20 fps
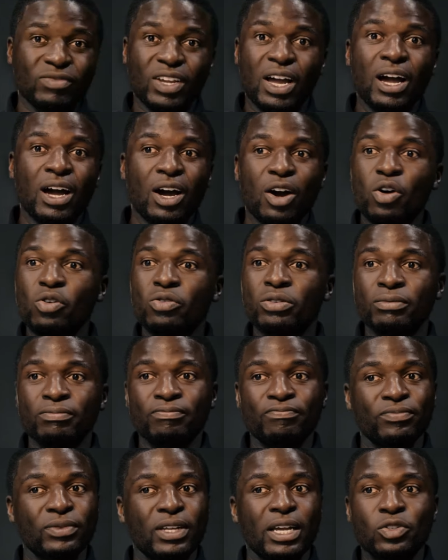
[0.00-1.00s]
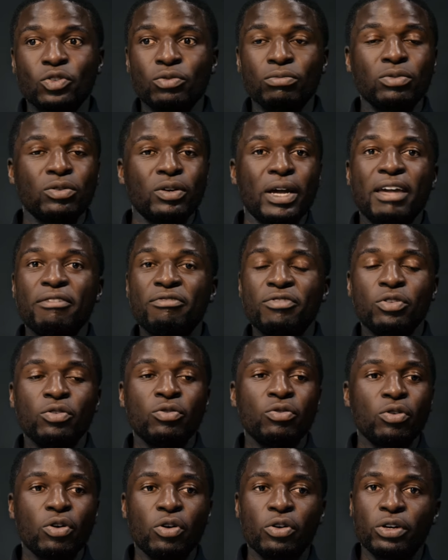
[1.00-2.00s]
on Kazumbu
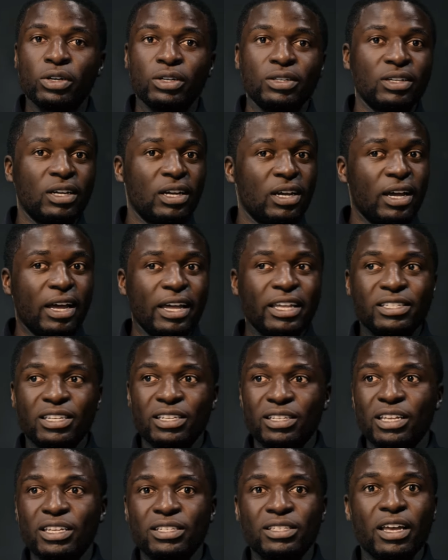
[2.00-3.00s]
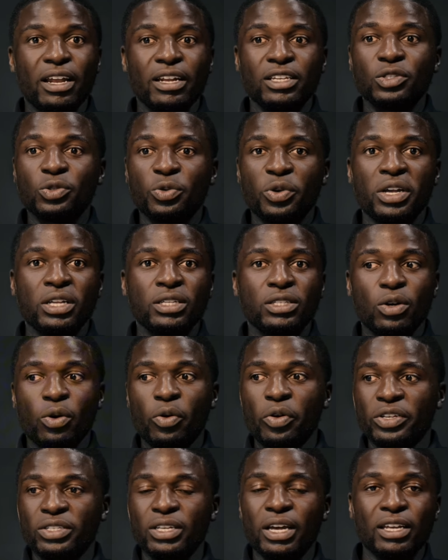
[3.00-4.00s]
Avenue, or is that a street,
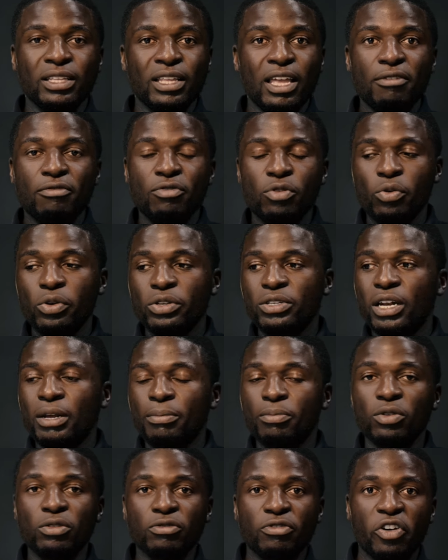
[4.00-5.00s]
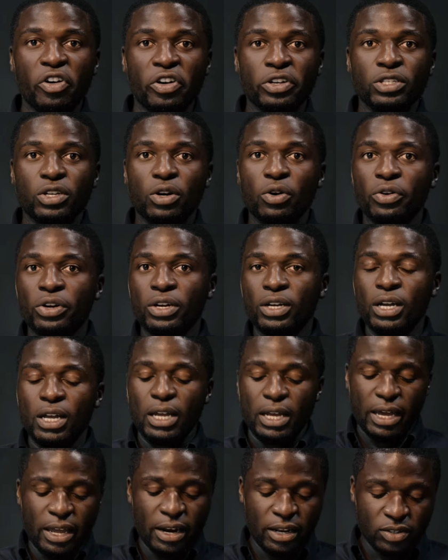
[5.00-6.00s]
or is that an avenue, is that a boulevard, or
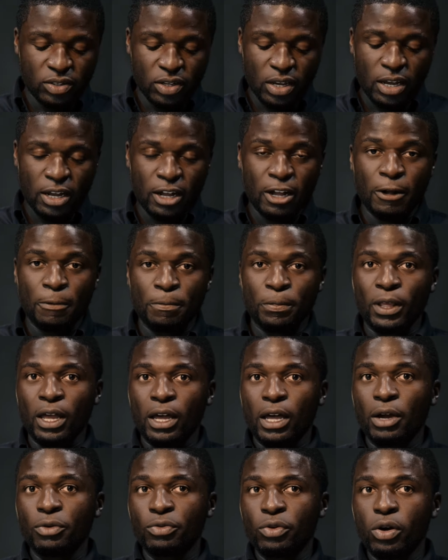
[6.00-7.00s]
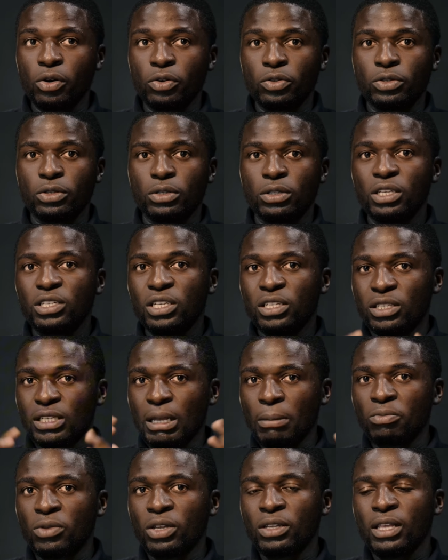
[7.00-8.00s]
it is a road? This is
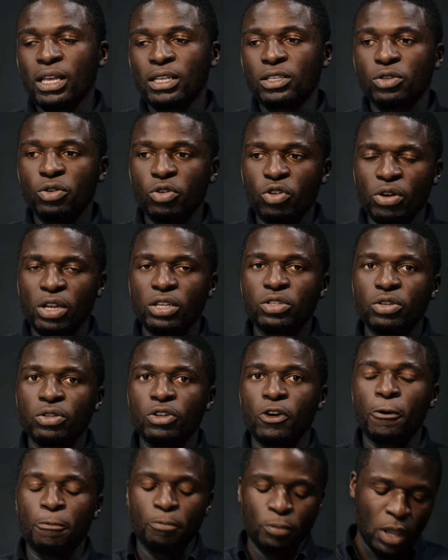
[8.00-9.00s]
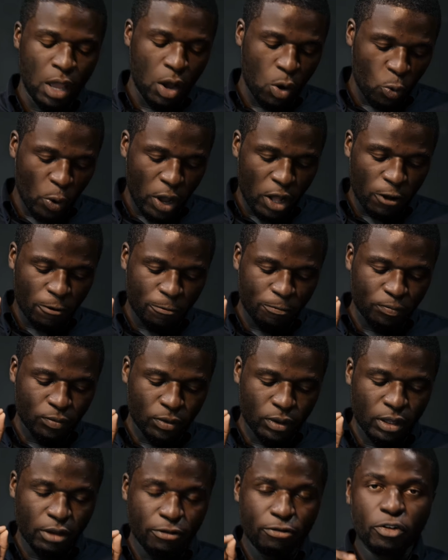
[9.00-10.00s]
something that you need to know. Well,
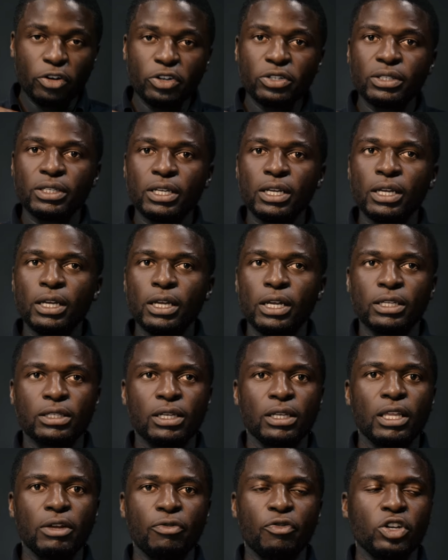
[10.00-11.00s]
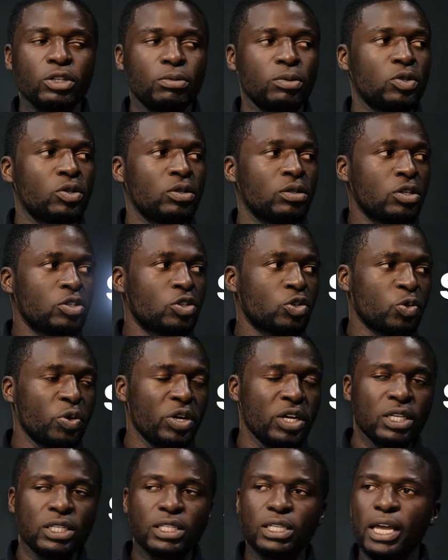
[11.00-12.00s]
the first thing is the difference between the
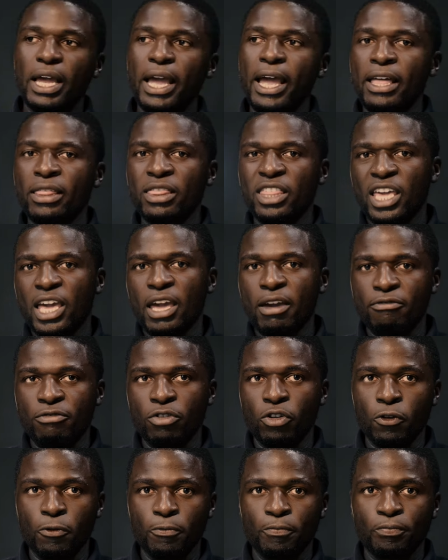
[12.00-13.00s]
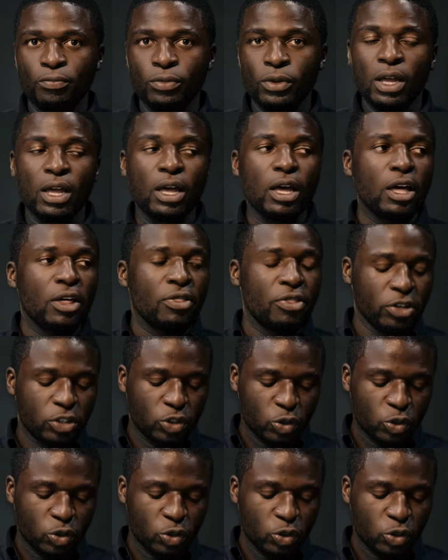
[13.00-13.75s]
streets and the avenue. The